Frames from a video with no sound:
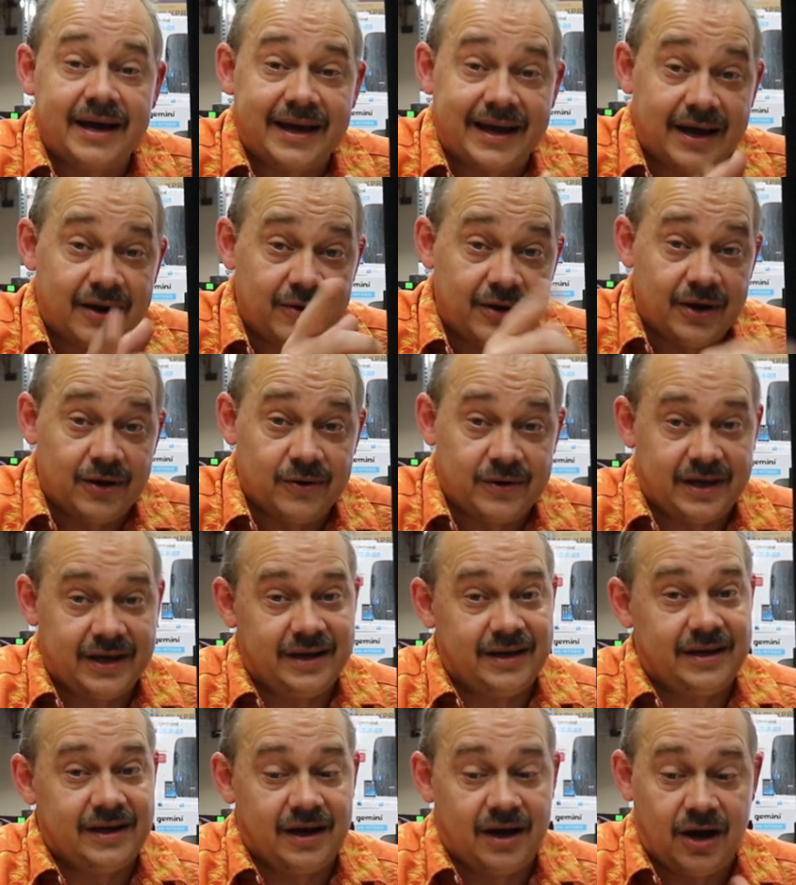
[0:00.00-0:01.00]

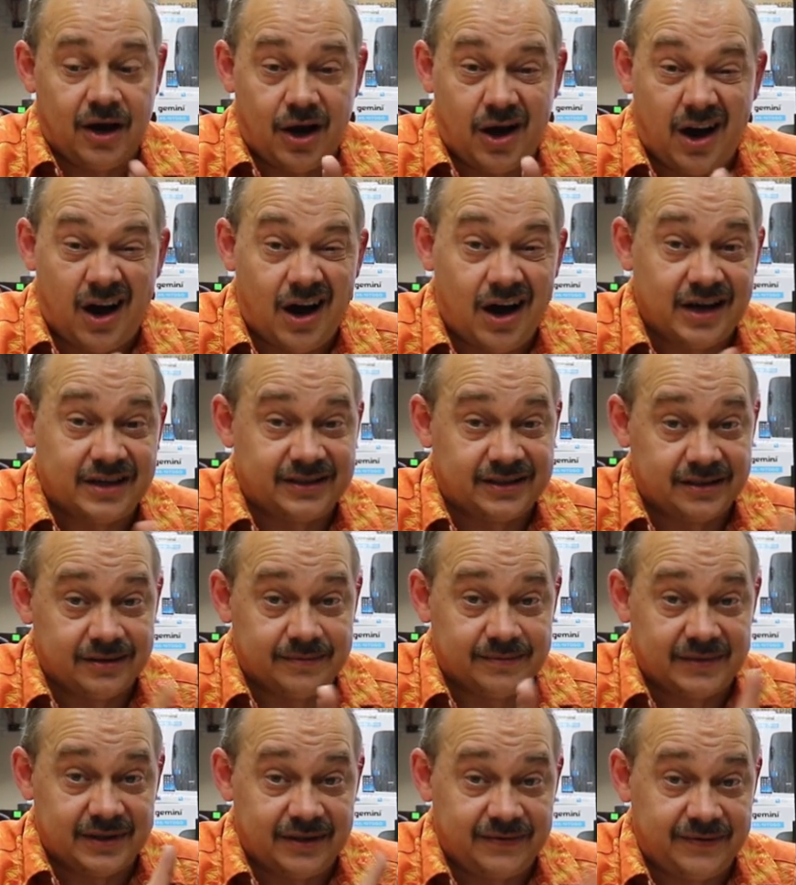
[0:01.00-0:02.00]
Karaoke,
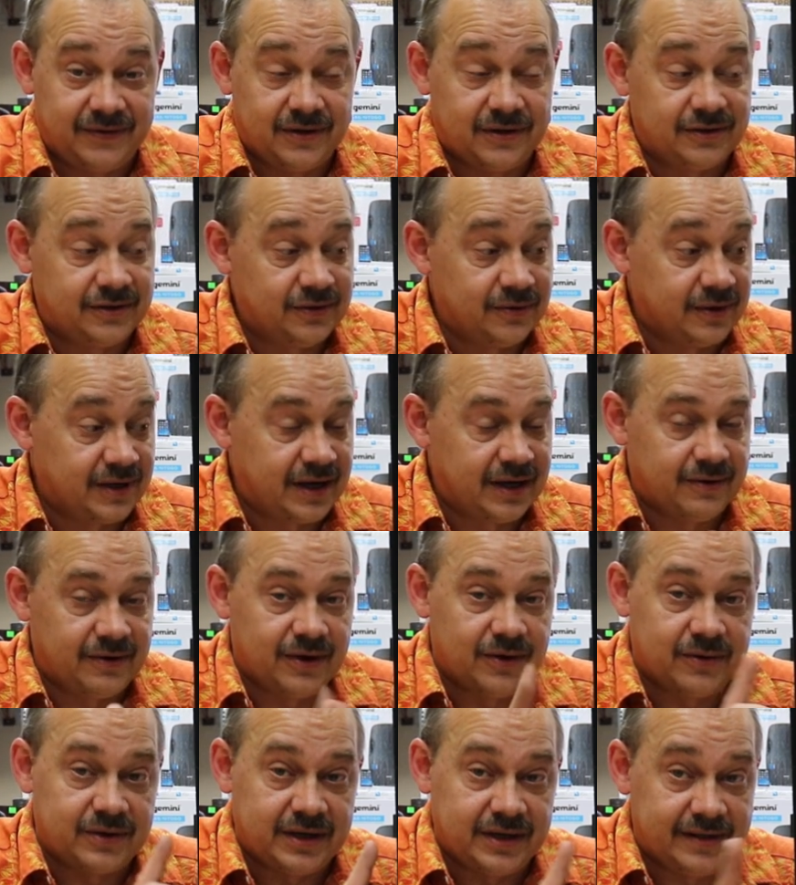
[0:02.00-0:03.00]
awesome. If you're doing
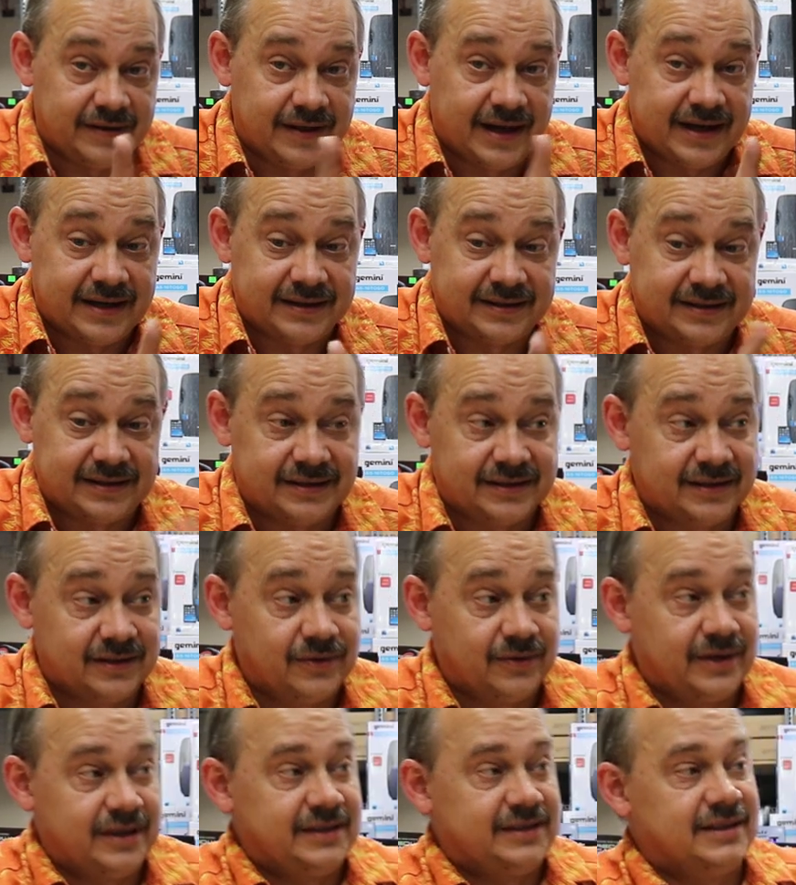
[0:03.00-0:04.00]
karaoke, this is a
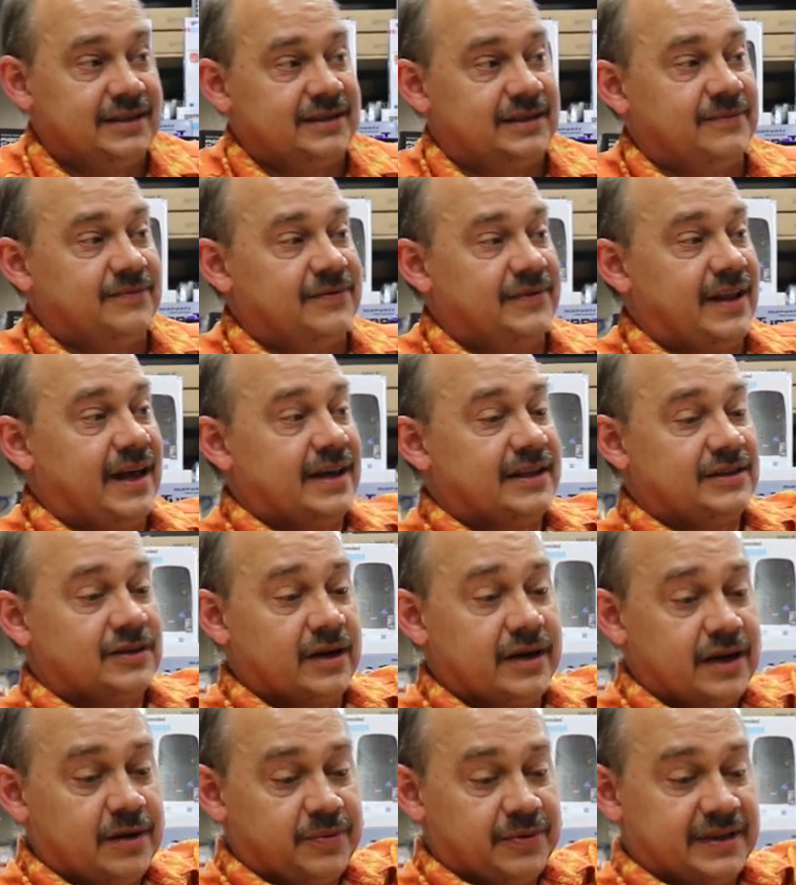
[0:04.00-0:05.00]
great system for that.
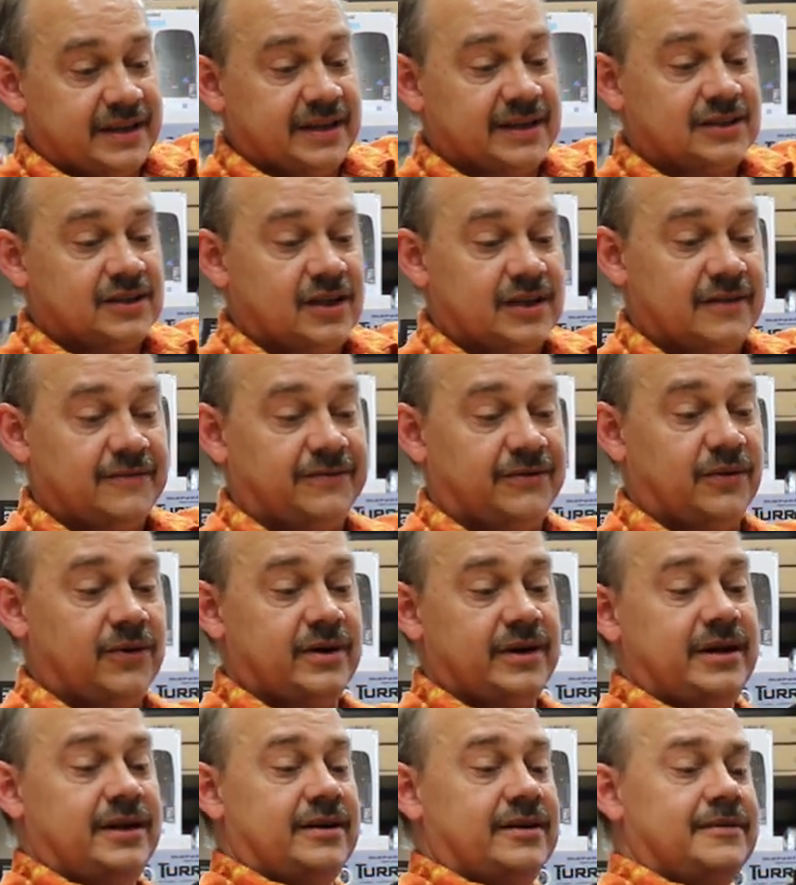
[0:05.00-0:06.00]
So I'm going to put this on the
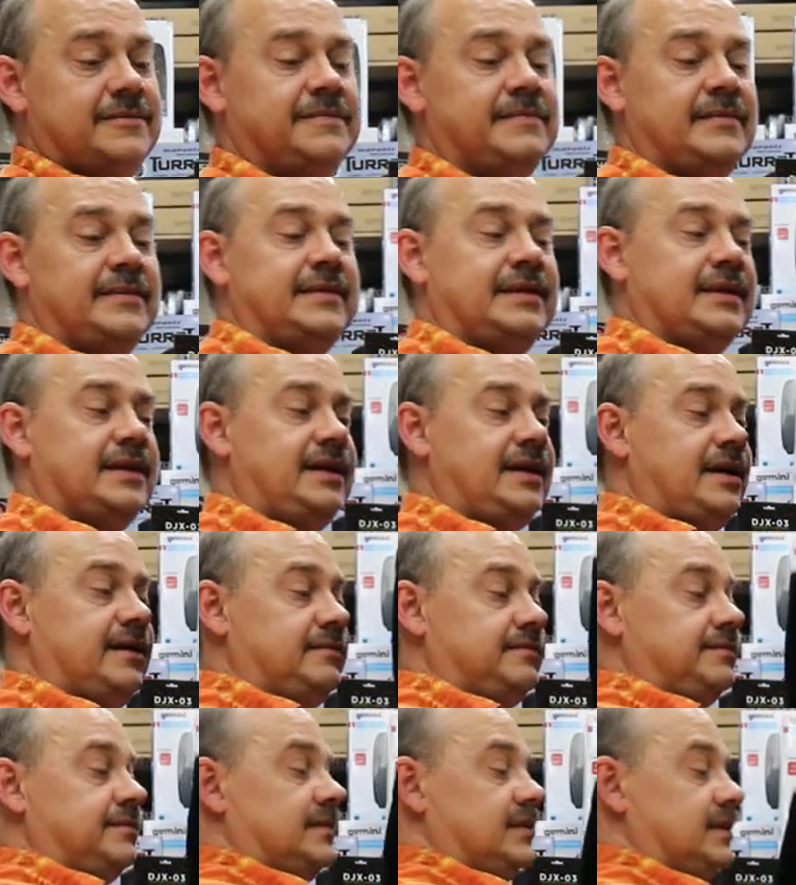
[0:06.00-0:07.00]
floor here. Again,